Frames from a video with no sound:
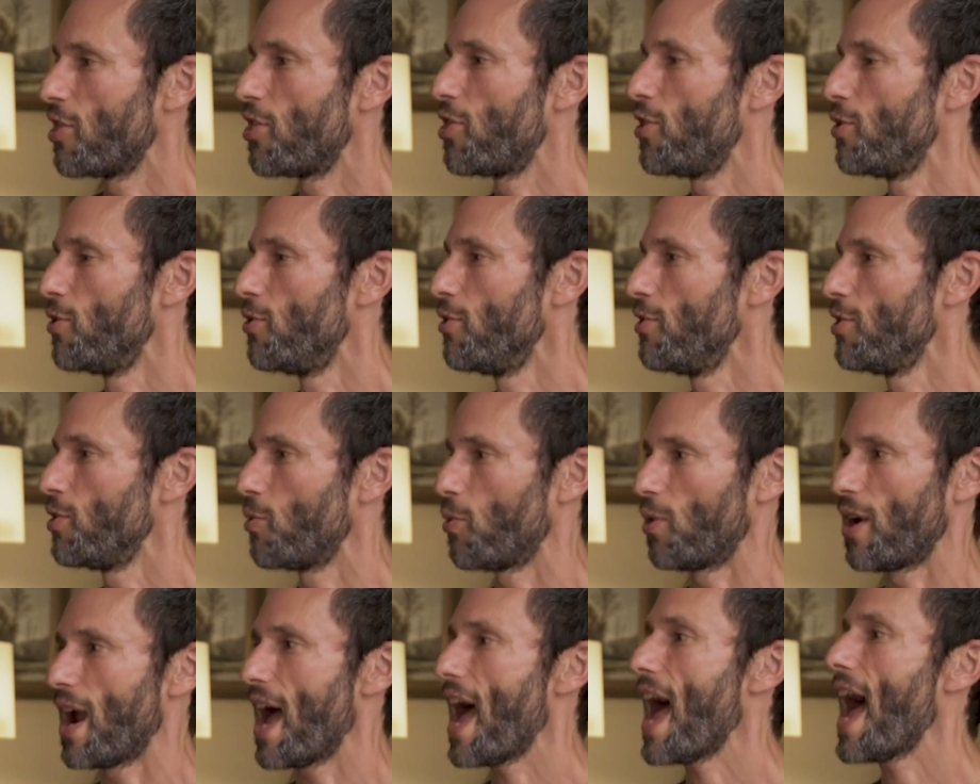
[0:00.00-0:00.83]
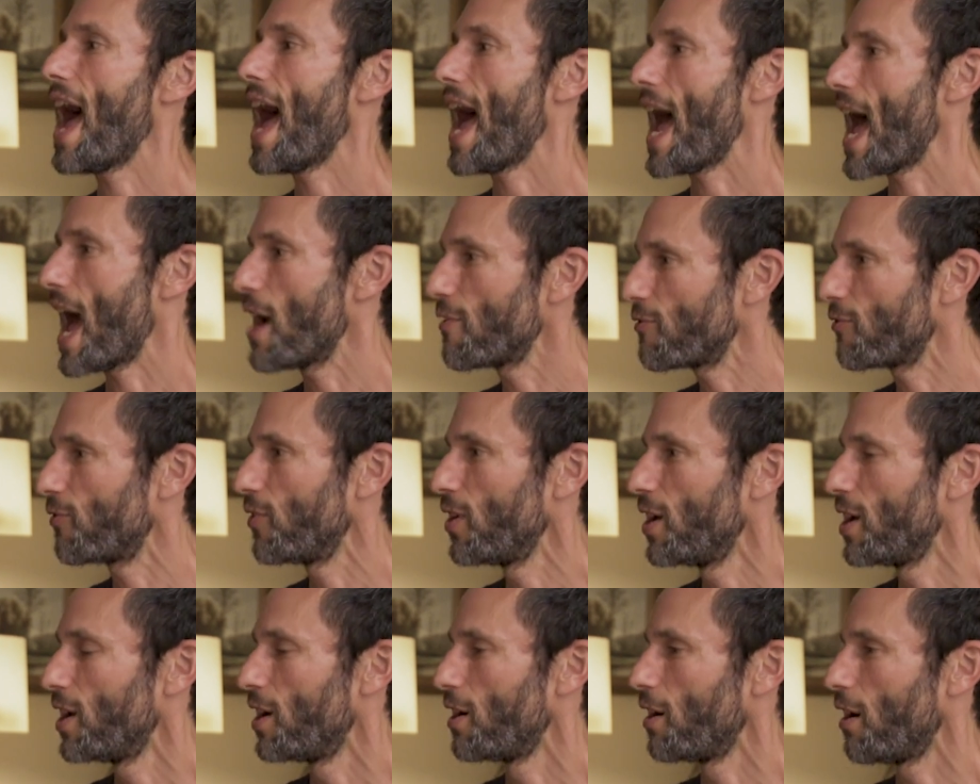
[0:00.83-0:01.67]
a third or a
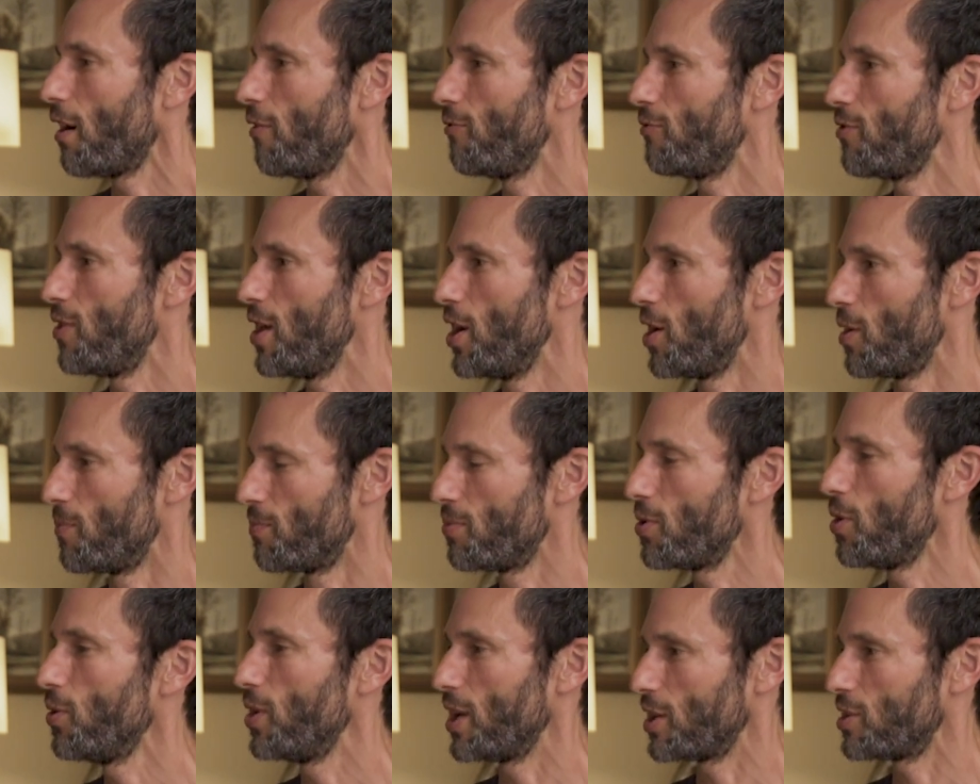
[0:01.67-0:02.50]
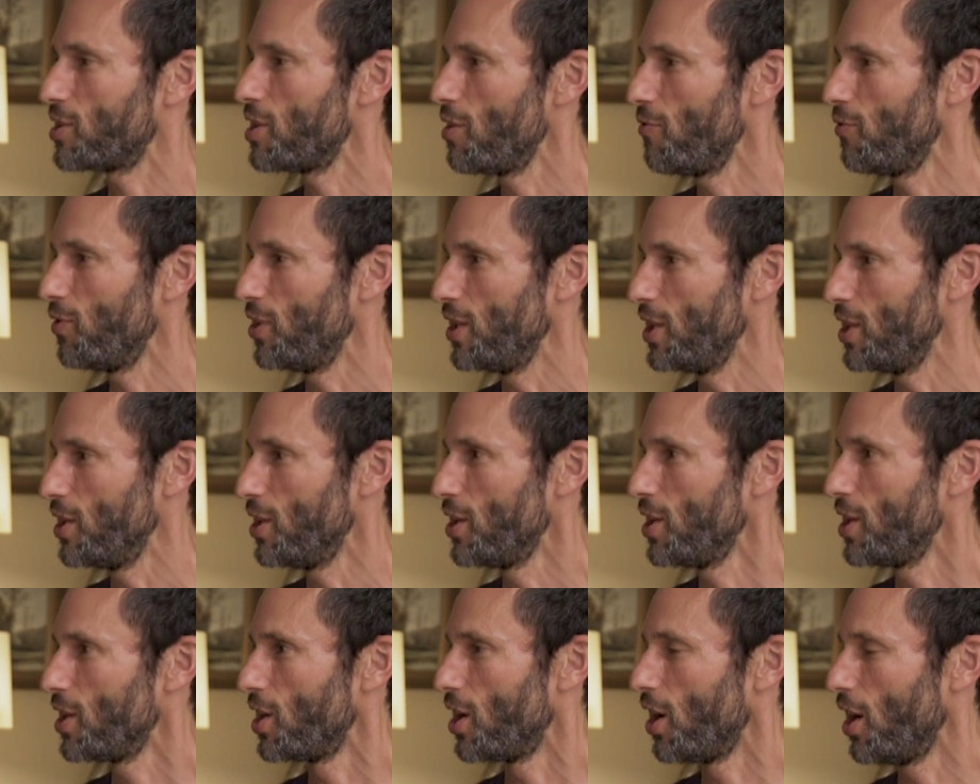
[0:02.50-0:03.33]
half of their
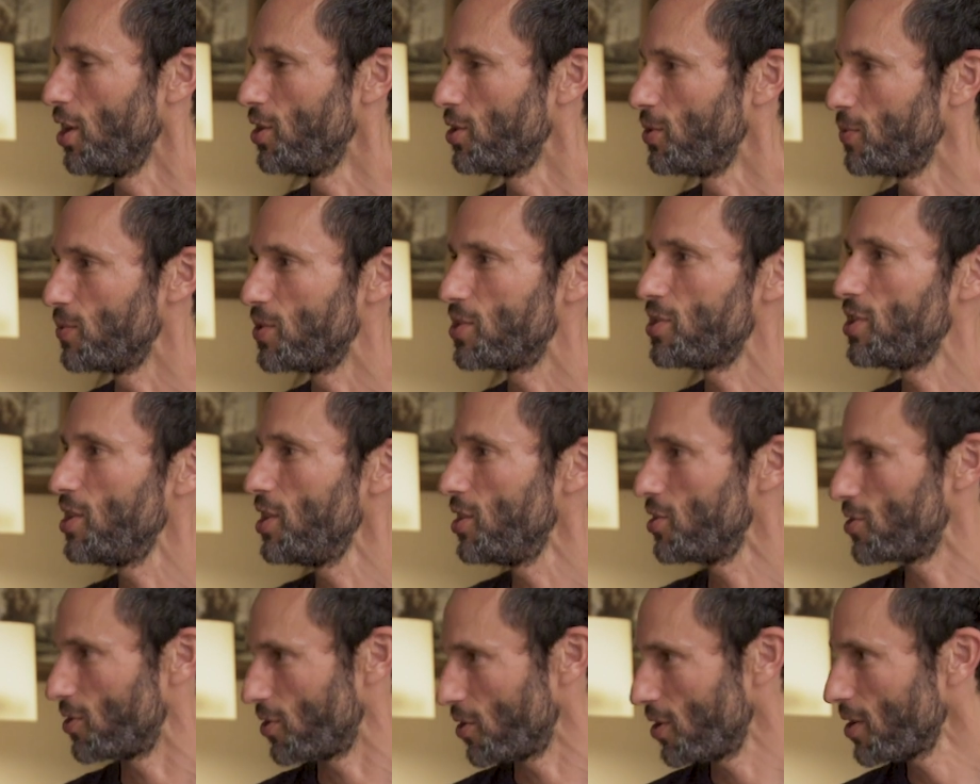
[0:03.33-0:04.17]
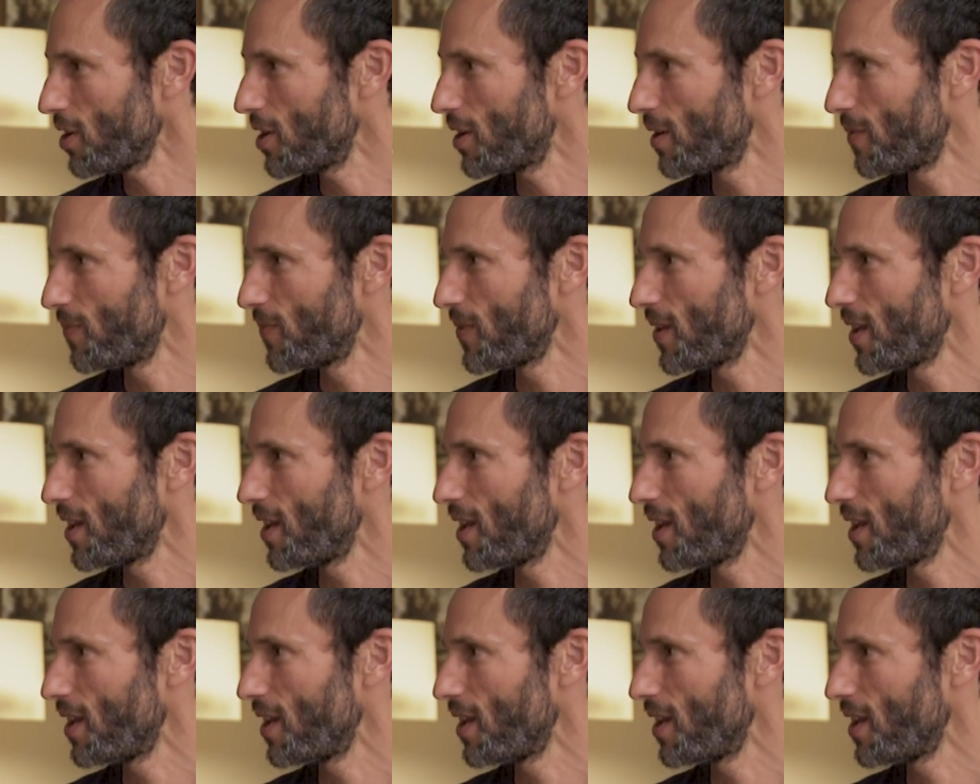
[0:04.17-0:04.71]
productivity unto Caesar.